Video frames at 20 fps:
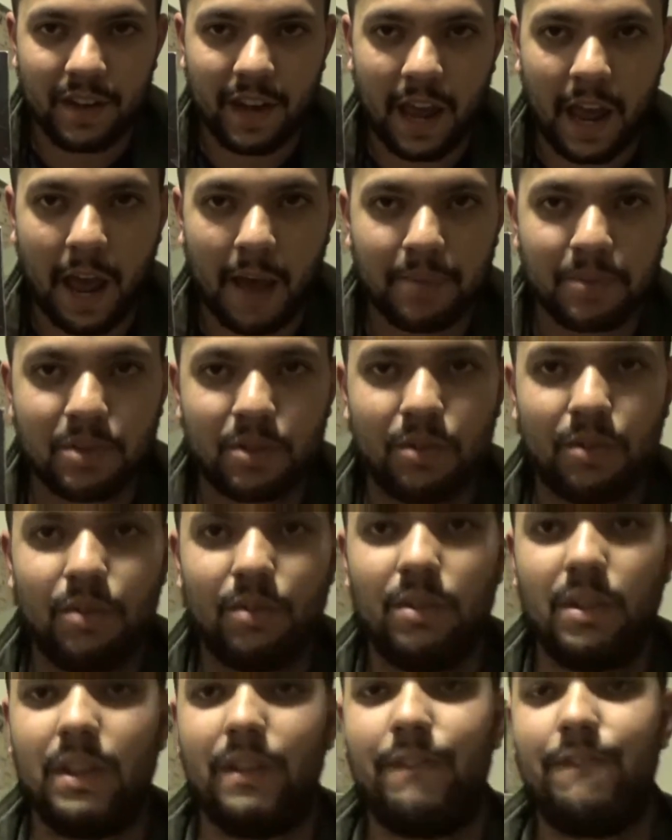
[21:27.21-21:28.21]

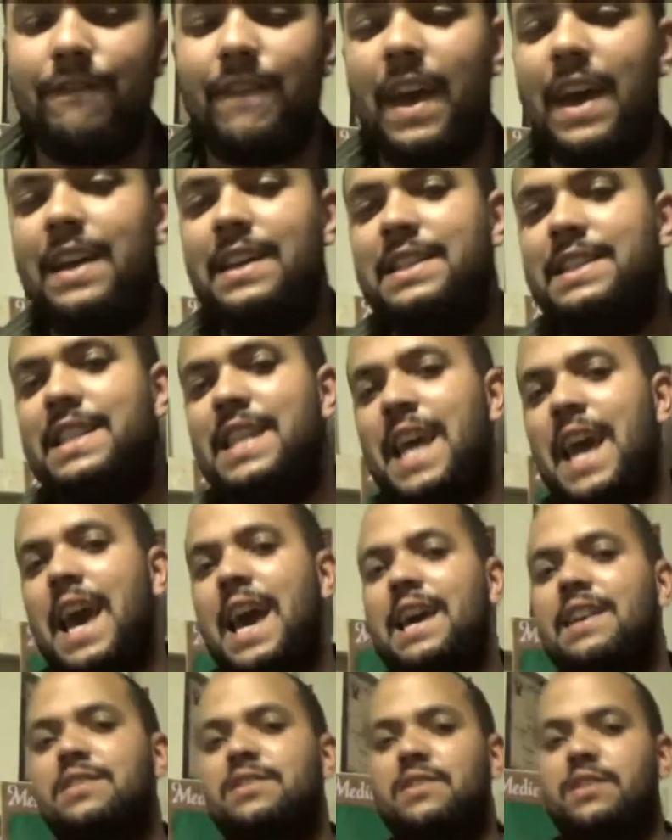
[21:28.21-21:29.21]
Absolutely
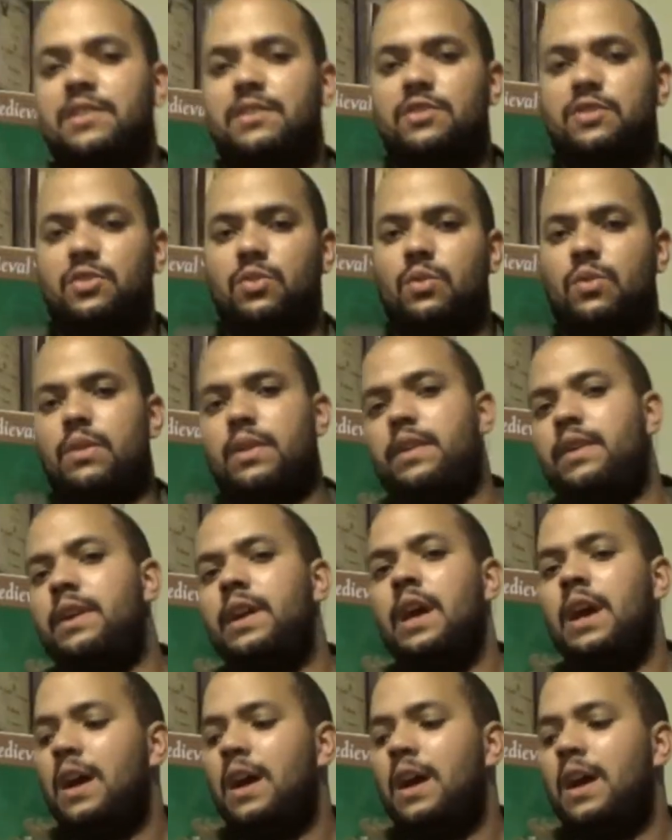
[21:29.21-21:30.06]
fantastic story.